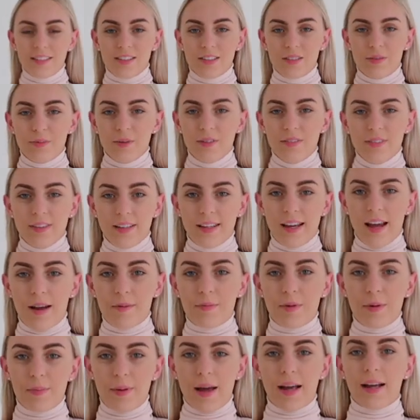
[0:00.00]
I just moved the
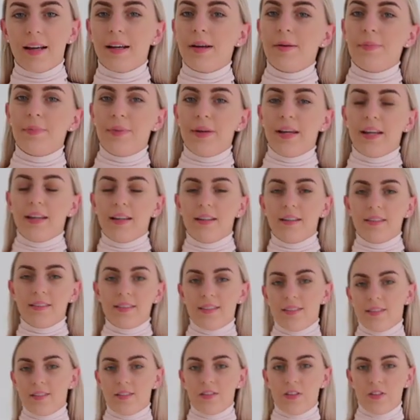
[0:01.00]
camera back a bit
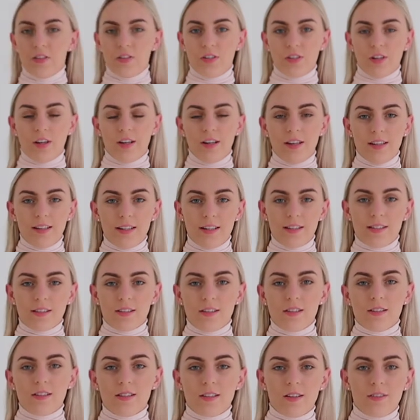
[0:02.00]
to show you this
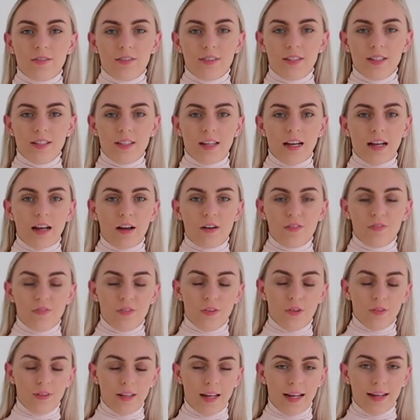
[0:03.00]
because it's obviously like a
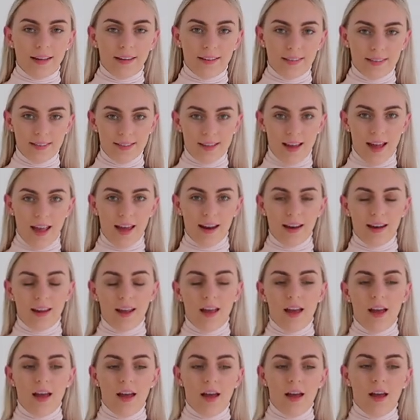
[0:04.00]
full length set.
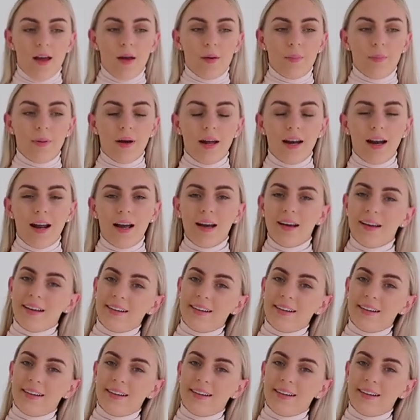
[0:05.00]
But